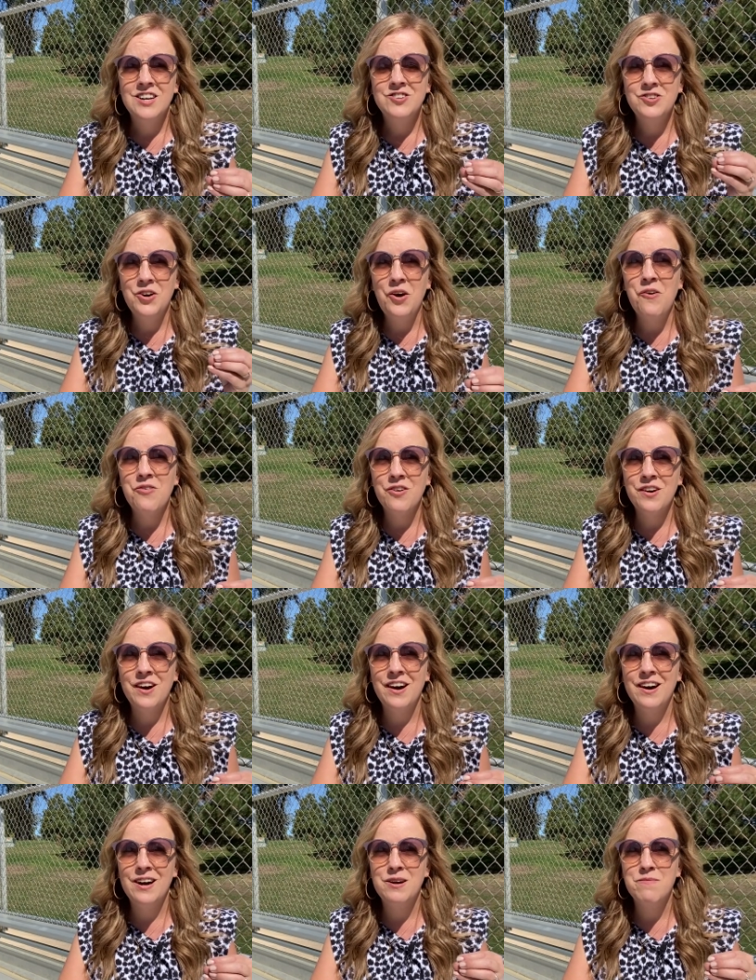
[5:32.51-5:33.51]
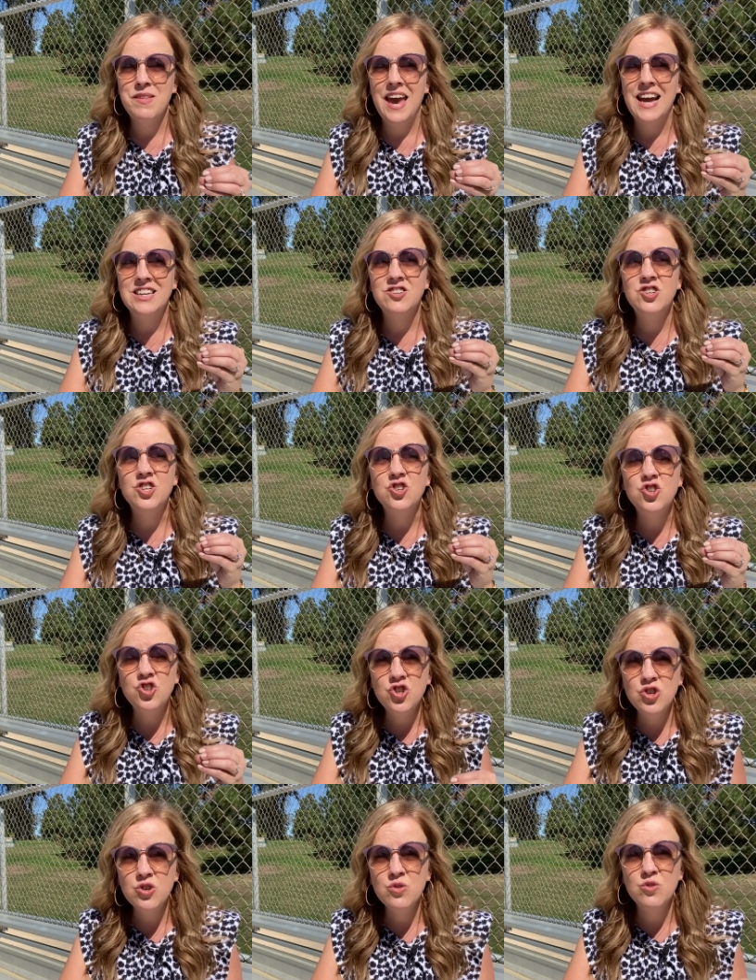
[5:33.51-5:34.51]
to overcome, and to
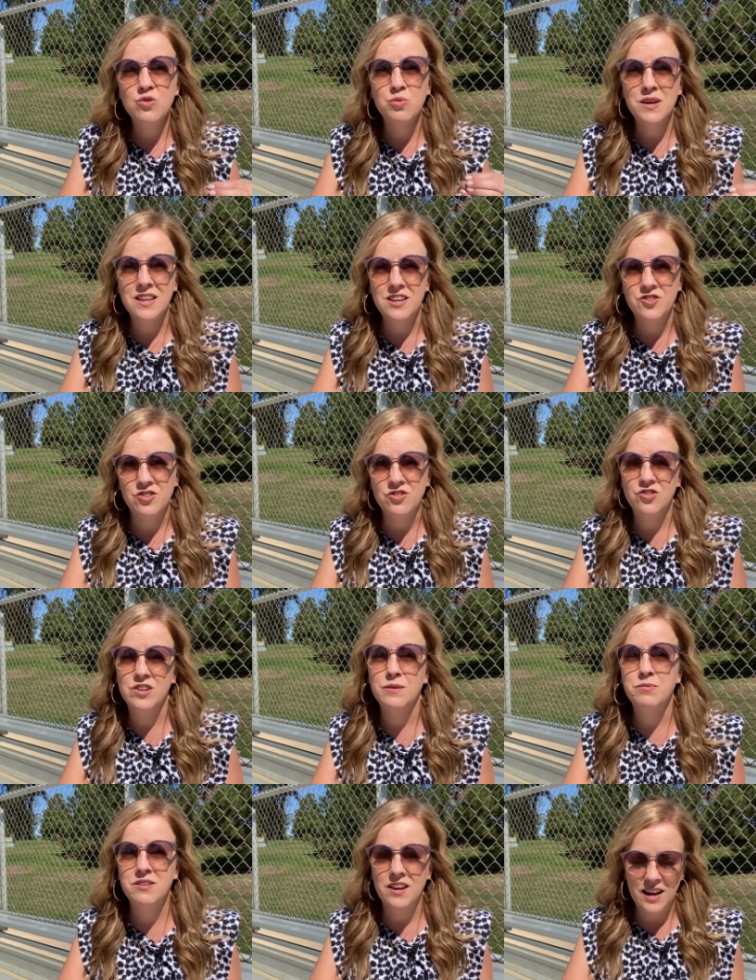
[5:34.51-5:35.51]
choose relationships